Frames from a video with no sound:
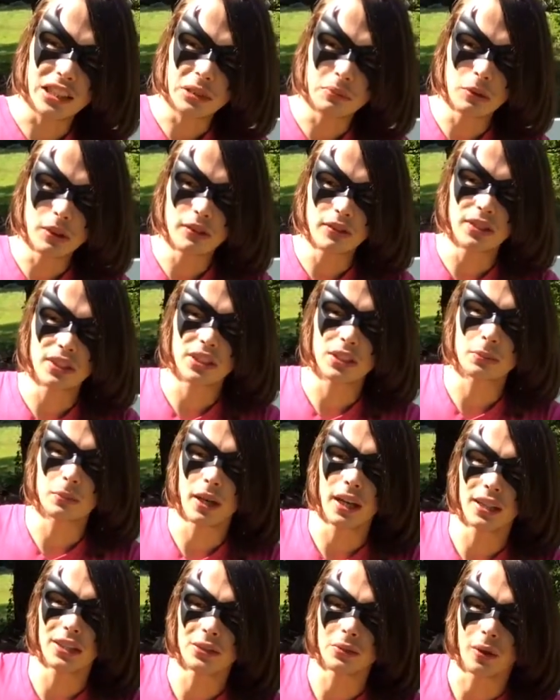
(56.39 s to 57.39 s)
done movies
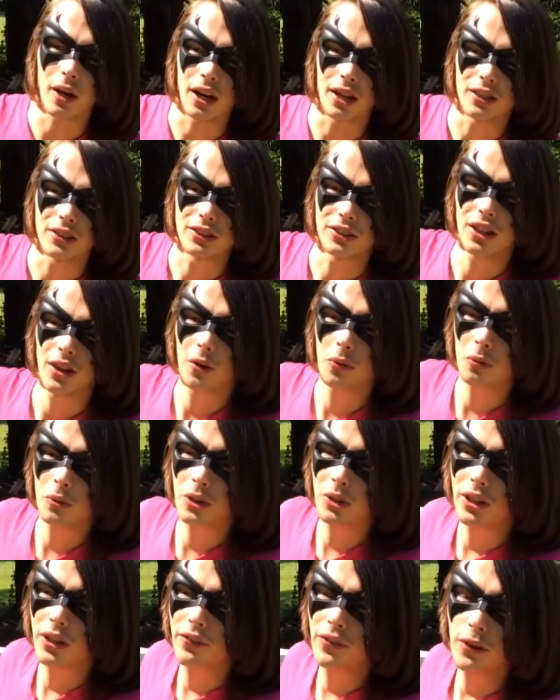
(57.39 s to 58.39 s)
explaining why, so
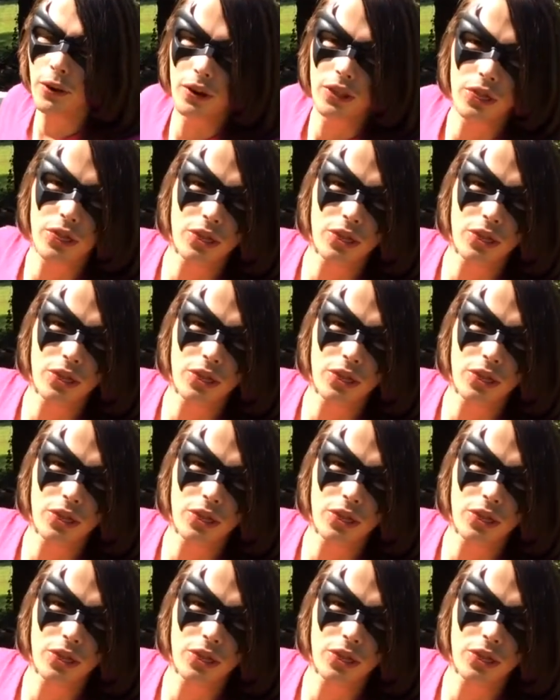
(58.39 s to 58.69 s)
we'll give you a